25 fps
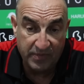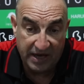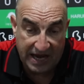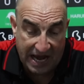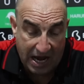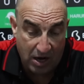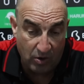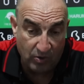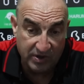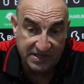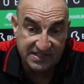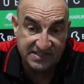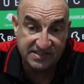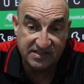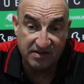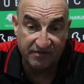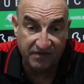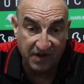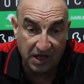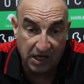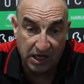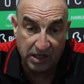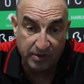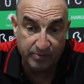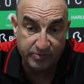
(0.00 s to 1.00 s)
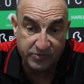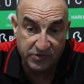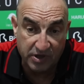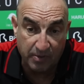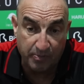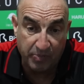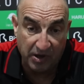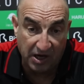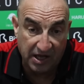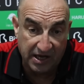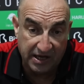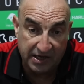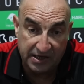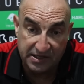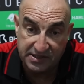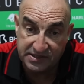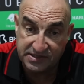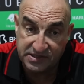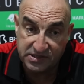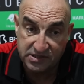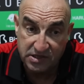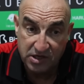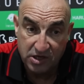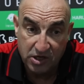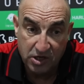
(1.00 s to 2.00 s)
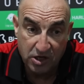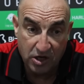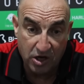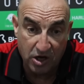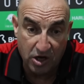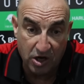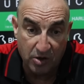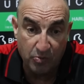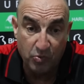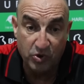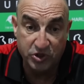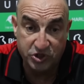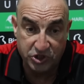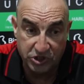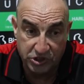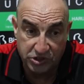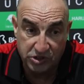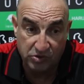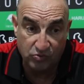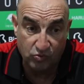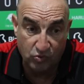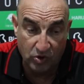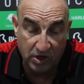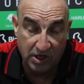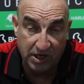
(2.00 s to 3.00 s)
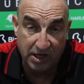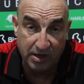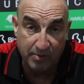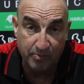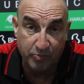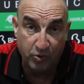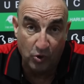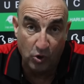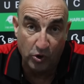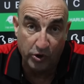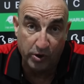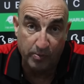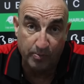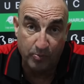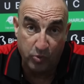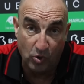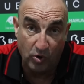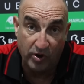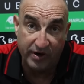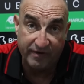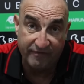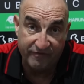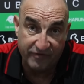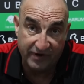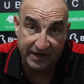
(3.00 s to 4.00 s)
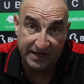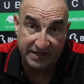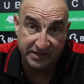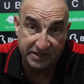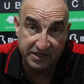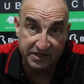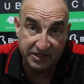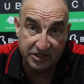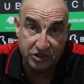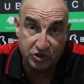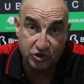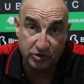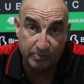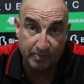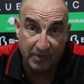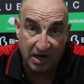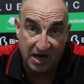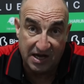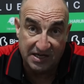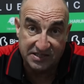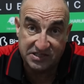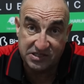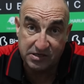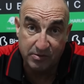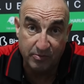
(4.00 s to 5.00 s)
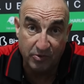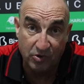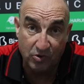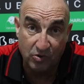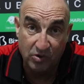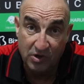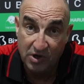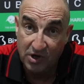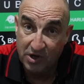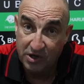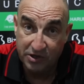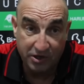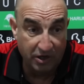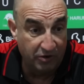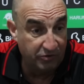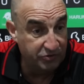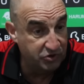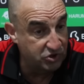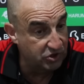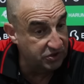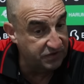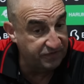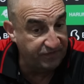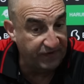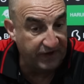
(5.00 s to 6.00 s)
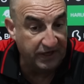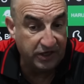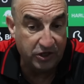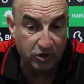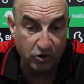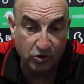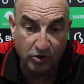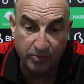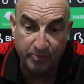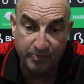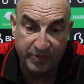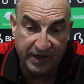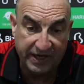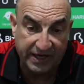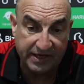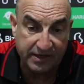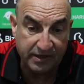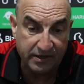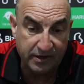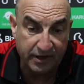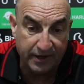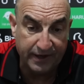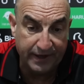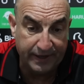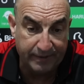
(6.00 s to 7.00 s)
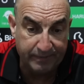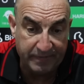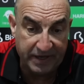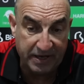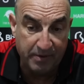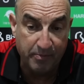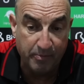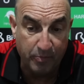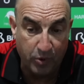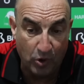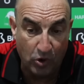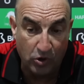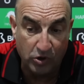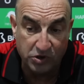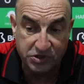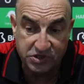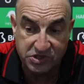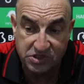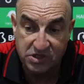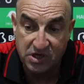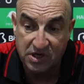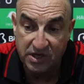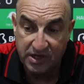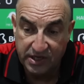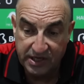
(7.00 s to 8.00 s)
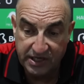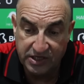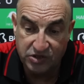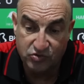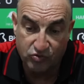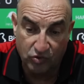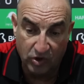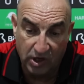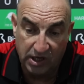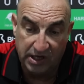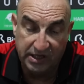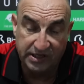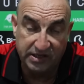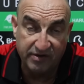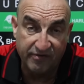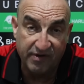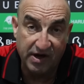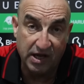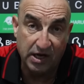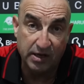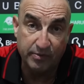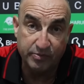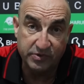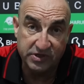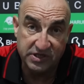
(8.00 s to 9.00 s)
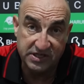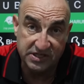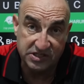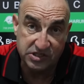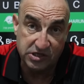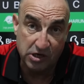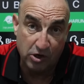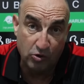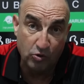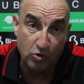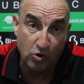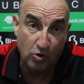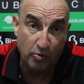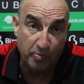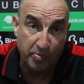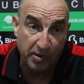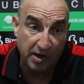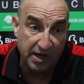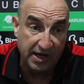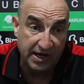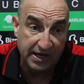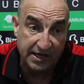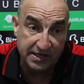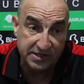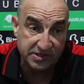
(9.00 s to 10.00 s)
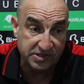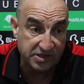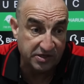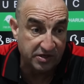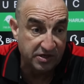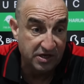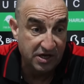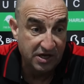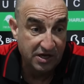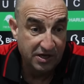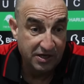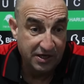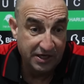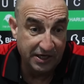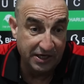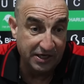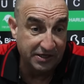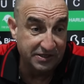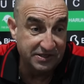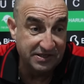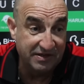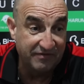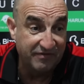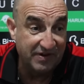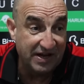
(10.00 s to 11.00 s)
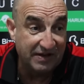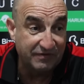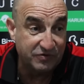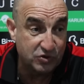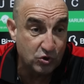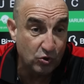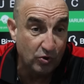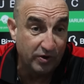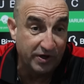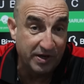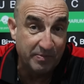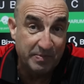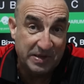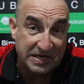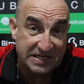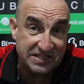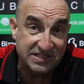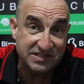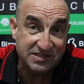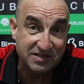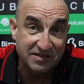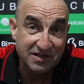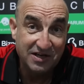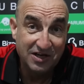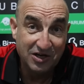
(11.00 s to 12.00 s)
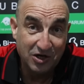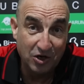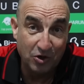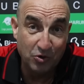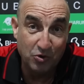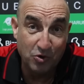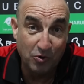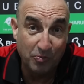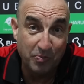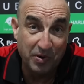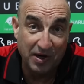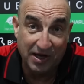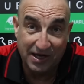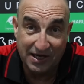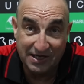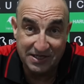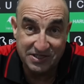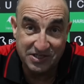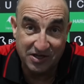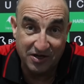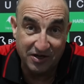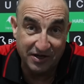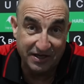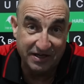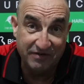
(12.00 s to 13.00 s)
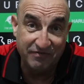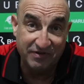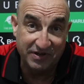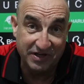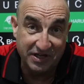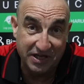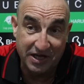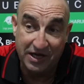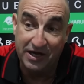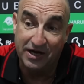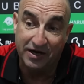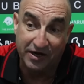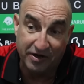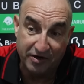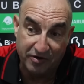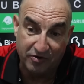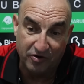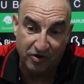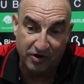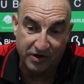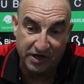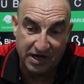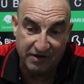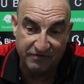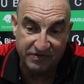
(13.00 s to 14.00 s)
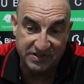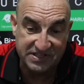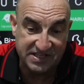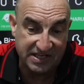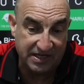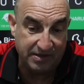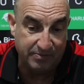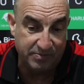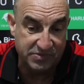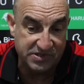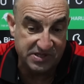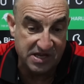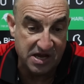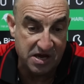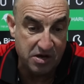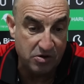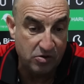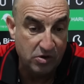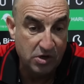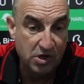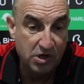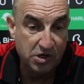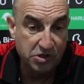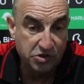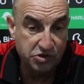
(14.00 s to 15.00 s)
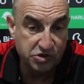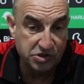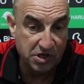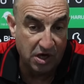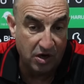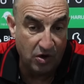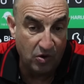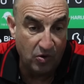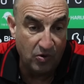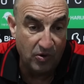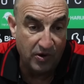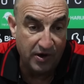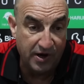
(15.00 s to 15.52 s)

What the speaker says: how he's developed the players, which is a really important point for Indonesian basketball. Don't just think you can pick imports. He's really developed his local players, and he doesn't even have two of the best local players that aren't even here. They're on other teams now. So